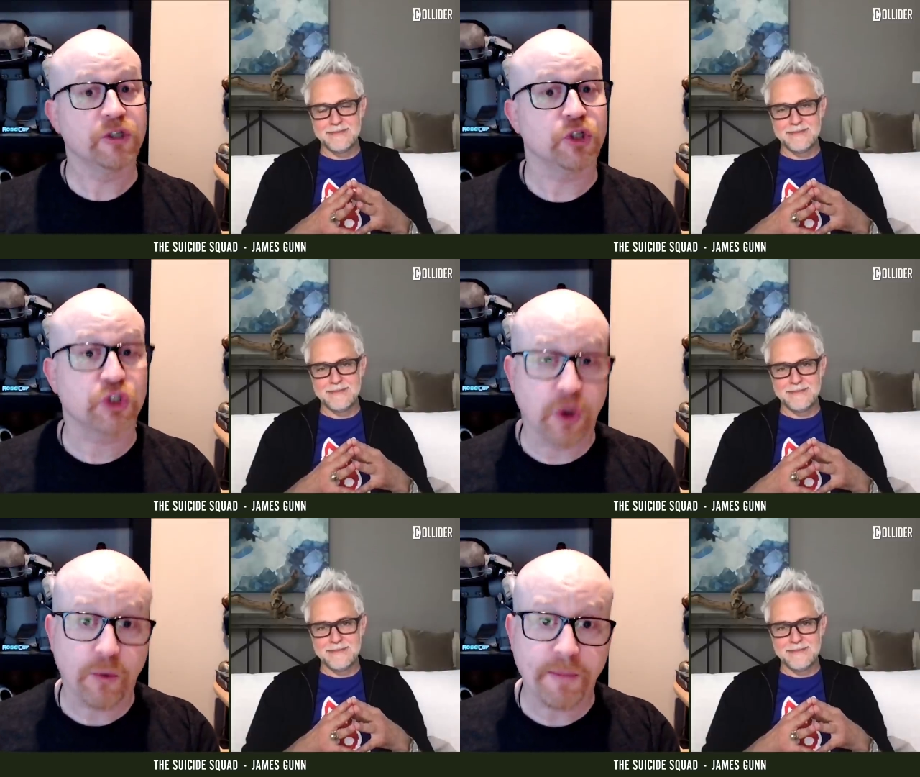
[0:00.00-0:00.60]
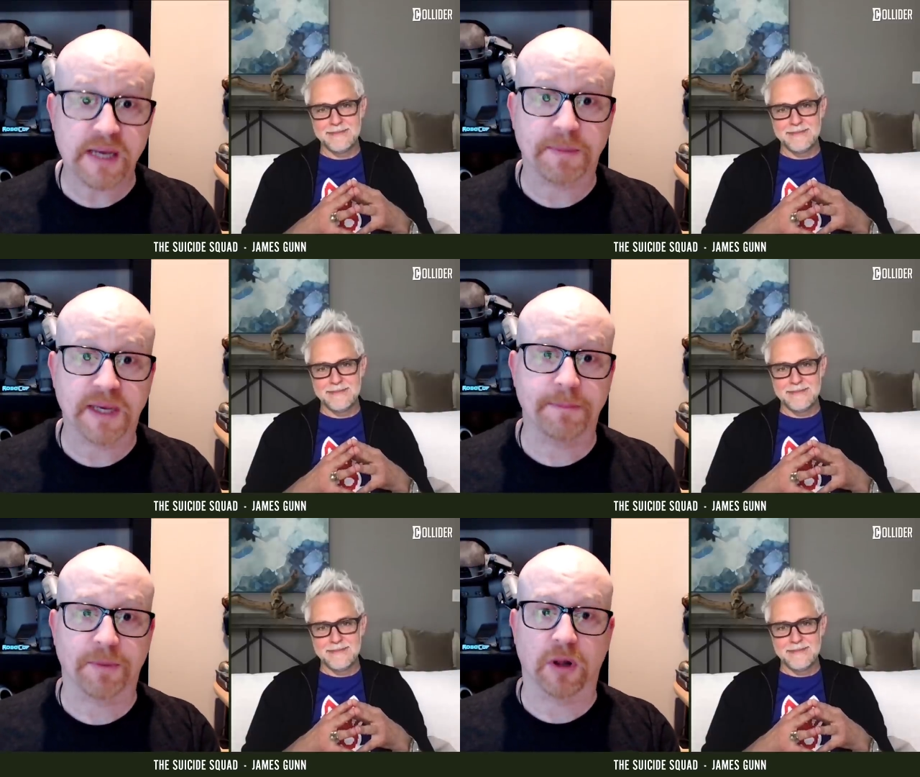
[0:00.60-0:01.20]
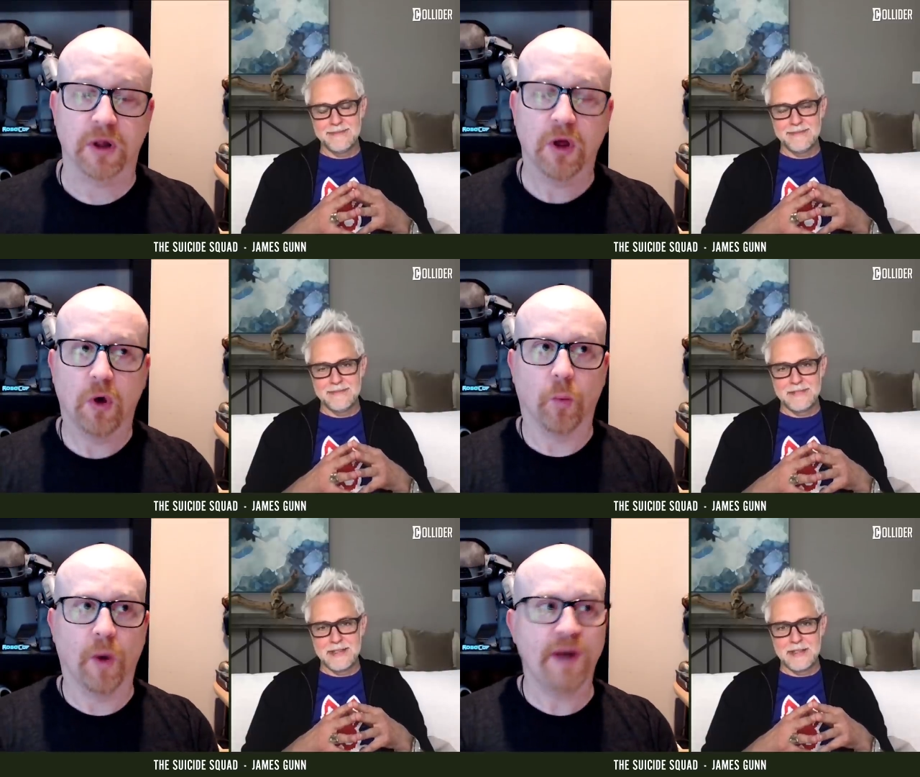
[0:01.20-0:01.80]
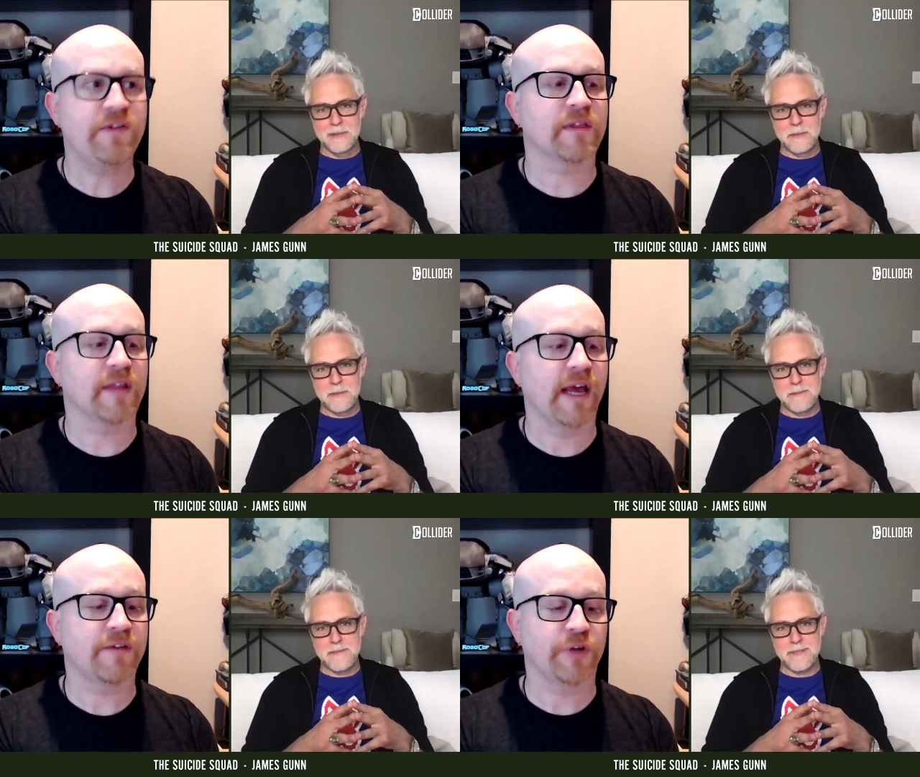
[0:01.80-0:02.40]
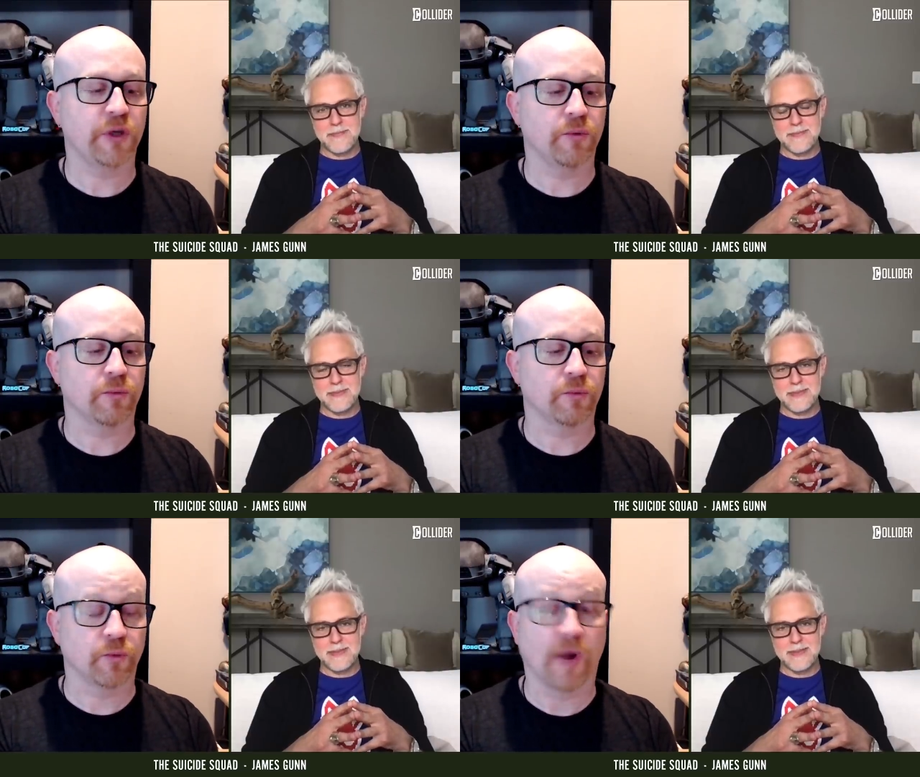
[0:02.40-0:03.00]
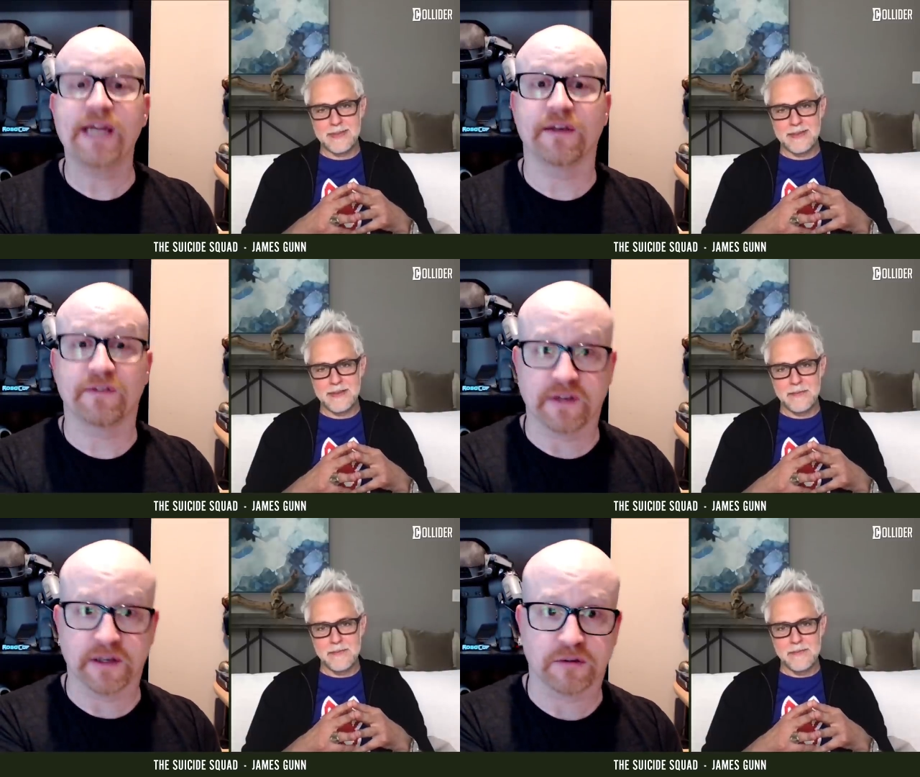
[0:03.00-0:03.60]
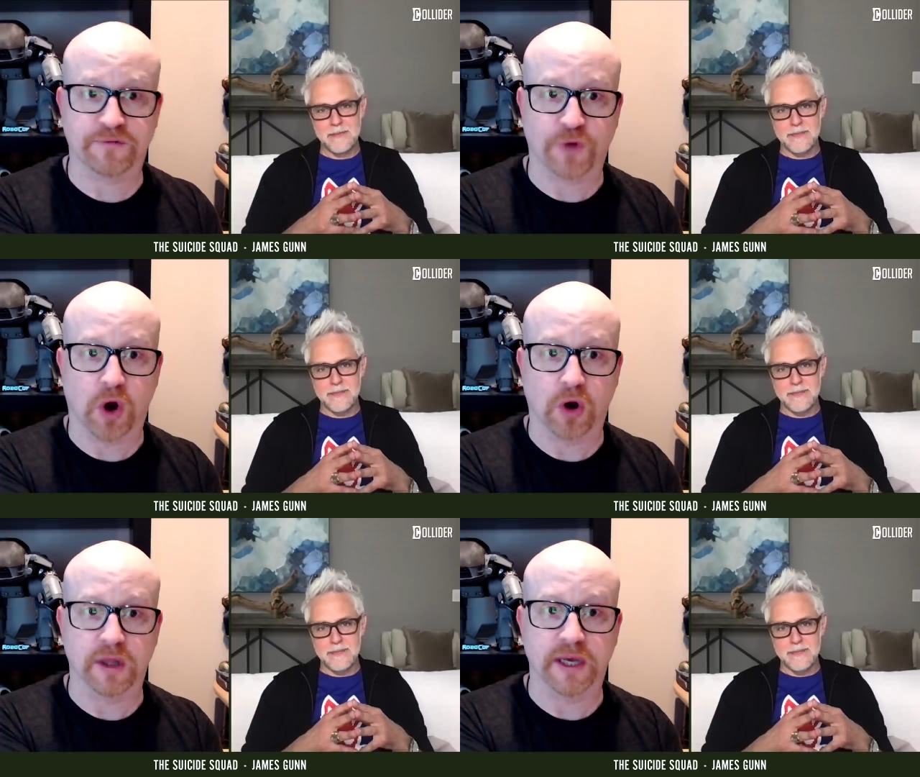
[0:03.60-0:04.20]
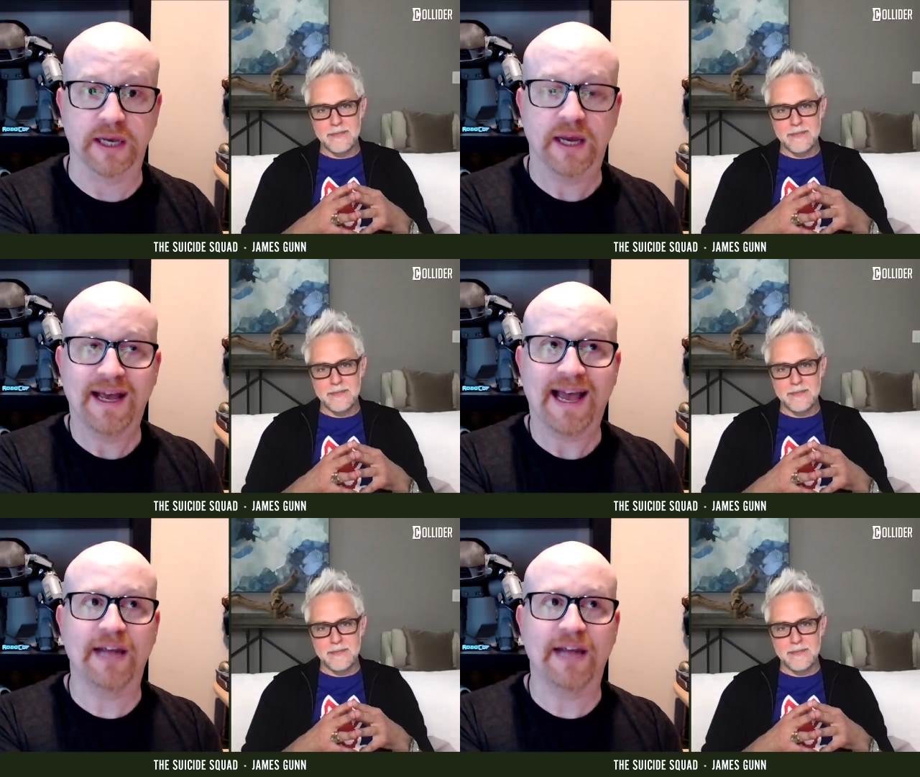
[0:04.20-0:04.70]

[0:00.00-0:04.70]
Speaker 1: to so many people. What is it like for you writing scenes for Harley?